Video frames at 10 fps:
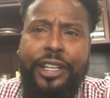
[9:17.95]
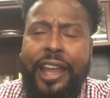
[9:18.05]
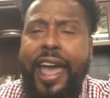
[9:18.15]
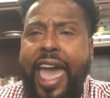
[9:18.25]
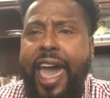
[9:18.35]

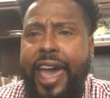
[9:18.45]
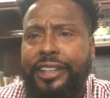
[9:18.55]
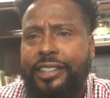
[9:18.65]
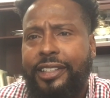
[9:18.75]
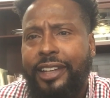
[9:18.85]
And I
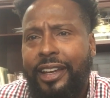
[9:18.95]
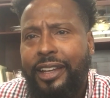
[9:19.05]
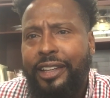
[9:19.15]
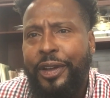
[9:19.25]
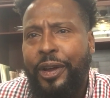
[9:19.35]
asked,
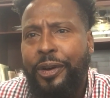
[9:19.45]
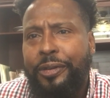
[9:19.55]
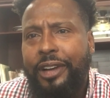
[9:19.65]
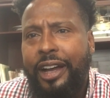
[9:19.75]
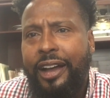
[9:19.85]
you
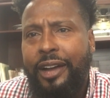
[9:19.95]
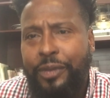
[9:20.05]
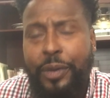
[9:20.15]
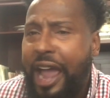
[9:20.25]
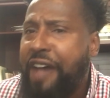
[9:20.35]
know, uh,
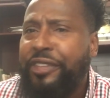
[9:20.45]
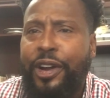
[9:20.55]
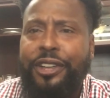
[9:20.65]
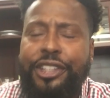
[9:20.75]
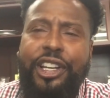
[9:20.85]
we were having
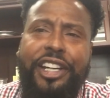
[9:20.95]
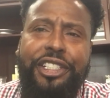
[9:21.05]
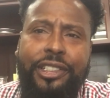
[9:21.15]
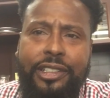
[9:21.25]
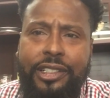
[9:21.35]
our
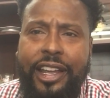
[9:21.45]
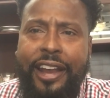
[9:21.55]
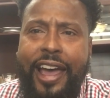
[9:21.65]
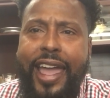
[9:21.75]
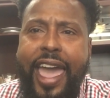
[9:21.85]
discussions
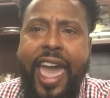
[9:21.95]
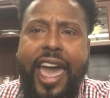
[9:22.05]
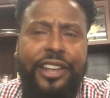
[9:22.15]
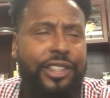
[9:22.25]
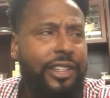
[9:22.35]
and I
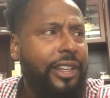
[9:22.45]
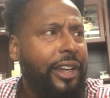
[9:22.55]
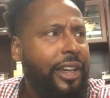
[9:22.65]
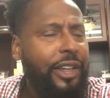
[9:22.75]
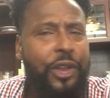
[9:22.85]
asked,
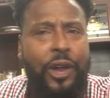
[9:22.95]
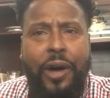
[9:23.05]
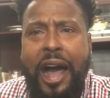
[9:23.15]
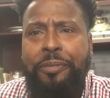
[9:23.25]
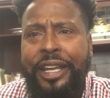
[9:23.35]
you know,
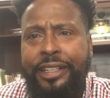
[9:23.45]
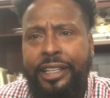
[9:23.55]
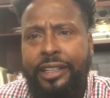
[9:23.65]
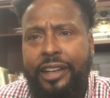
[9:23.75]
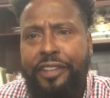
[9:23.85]
how
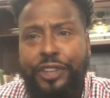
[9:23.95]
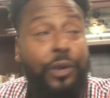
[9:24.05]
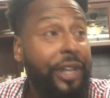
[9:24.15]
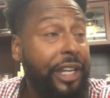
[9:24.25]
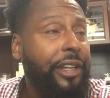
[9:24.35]
many of
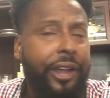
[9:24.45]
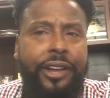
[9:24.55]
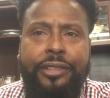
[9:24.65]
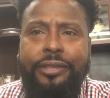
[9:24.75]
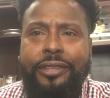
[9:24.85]
you in
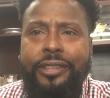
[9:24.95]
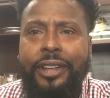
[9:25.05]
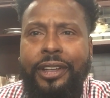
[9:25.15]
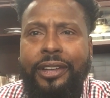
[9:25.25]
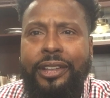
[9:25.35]
here,
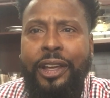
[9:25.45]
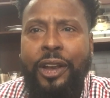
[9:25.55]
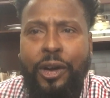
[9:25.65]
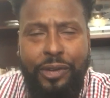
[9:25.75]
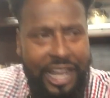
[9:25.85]
you
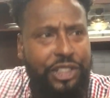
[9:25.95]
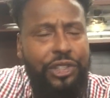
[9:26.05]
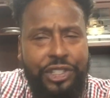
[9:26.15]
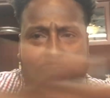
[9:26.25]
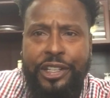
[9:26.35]
know, got
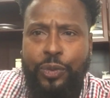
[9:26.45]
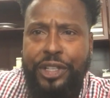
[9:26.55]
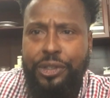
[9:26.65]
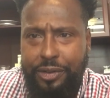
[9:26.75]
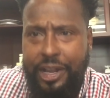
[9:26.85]
your sons
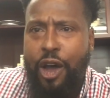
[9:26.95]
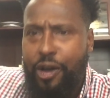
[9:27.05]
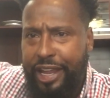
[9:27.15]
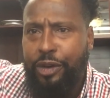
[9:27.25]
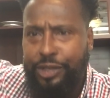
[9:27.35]
with you,
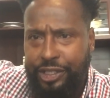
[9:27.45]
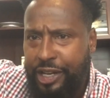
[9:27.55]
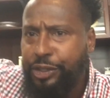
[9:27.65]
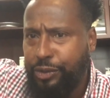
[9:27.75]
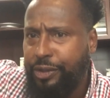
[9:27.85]

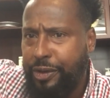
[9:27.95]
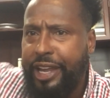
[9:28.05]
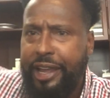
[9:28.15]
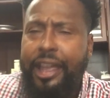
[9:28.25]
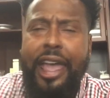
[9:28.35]
heterosexuals,
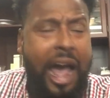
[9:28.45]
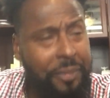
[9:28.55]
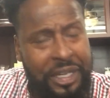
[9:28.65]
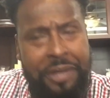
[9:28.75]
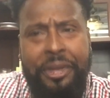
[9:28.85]
okay, how
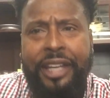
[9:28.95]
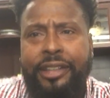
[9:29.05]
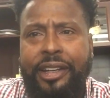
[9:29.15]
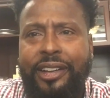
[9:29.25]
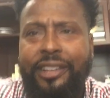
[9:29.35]
many men
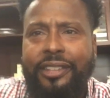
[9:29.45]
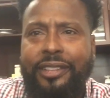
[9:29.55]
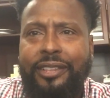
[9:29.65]
in here,